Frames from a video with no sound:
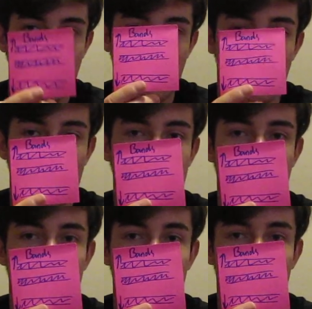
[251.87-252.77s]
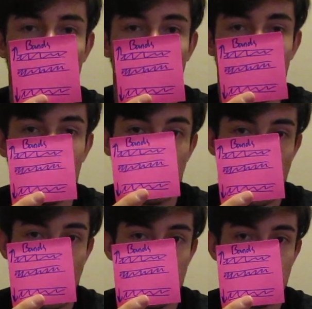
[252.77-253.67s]
This is going
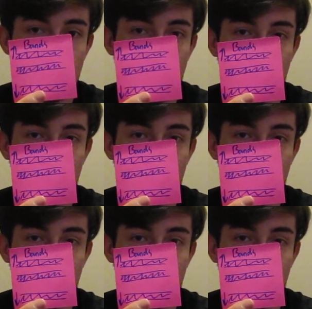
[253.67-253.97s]
across.